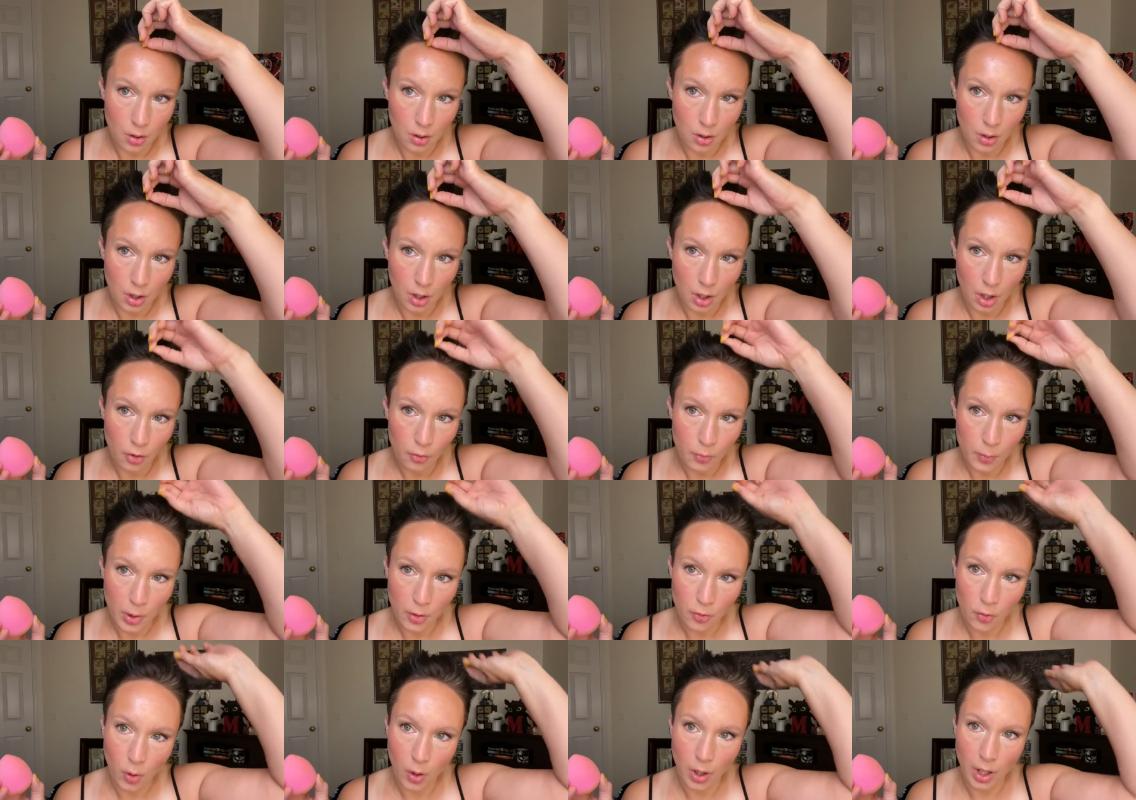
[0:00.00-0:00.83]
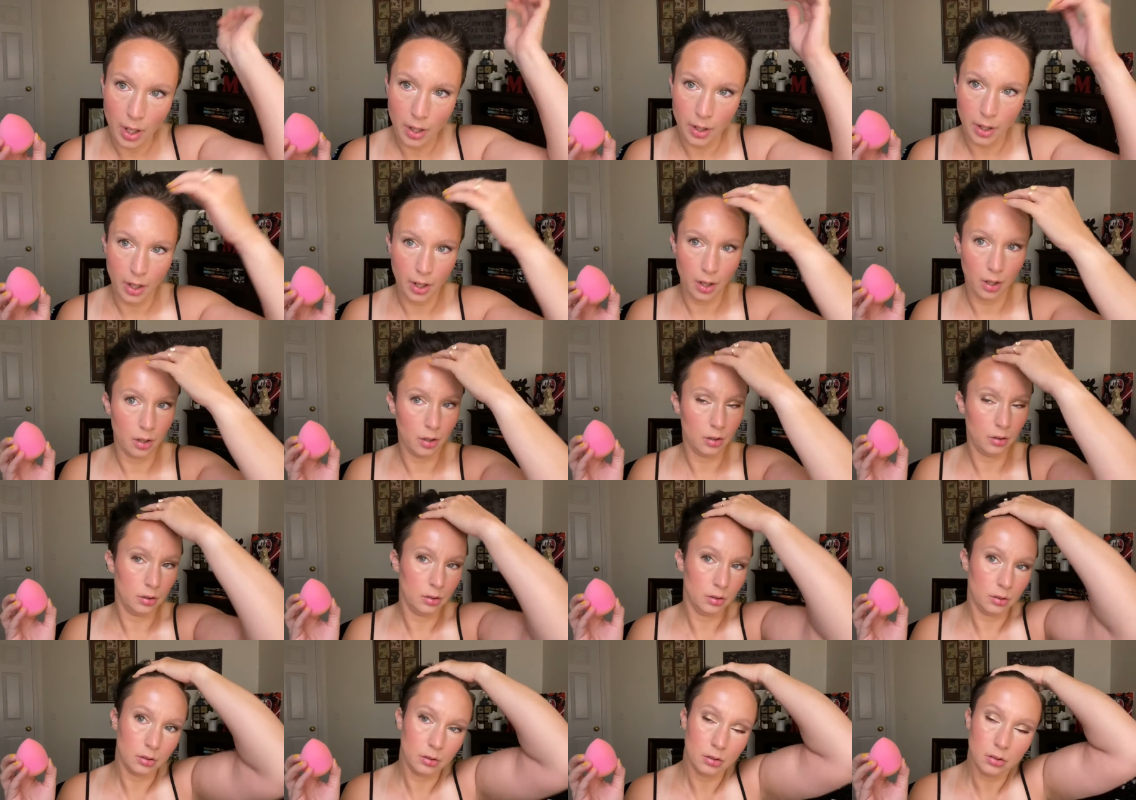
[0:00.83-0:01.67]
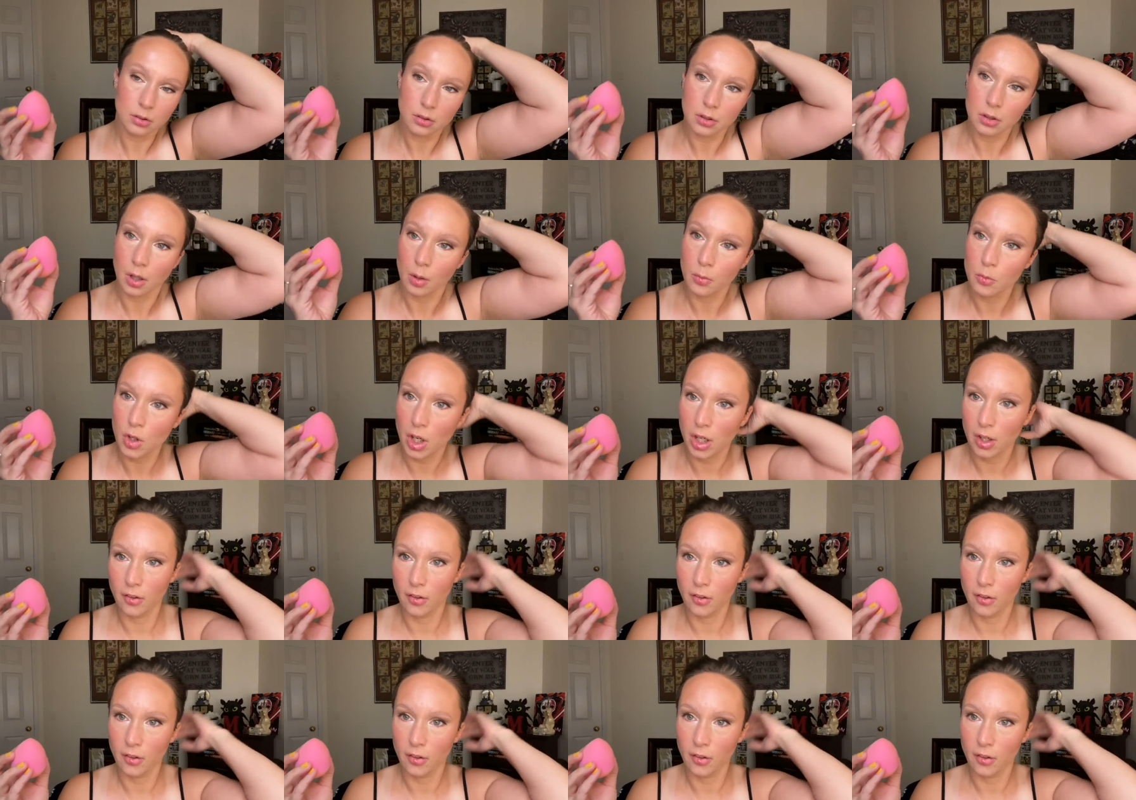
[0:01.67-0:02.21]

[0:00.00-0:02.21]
Get off my forehead hair. I'm trying